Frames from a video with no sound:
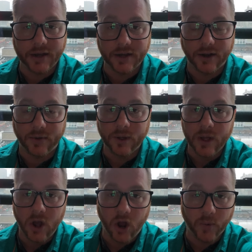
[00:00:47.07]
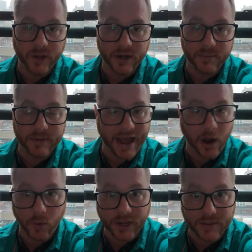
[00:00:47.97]
You know, how are we going
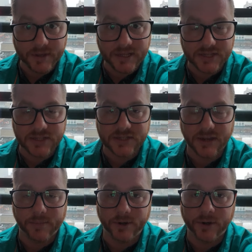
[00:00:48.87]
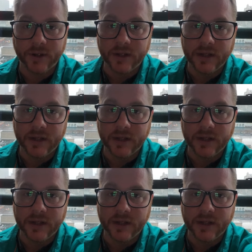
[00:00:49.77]
to be this December?